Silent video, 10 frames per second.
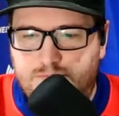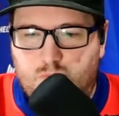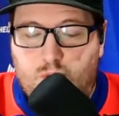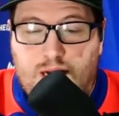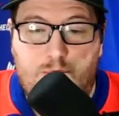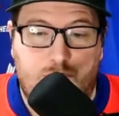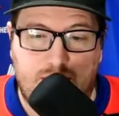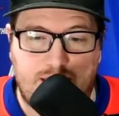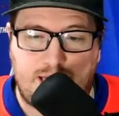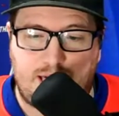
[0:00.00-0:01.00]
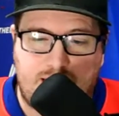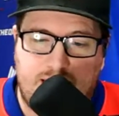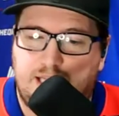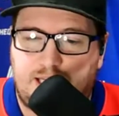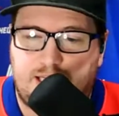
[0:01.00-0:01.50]
when I played net, I
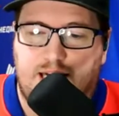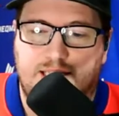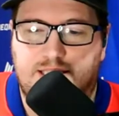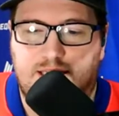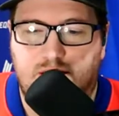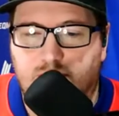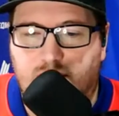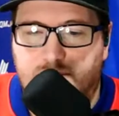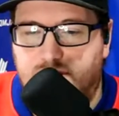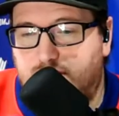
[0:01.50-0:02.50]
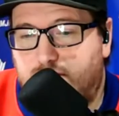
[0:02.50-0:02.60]
didn't like guys in and around me.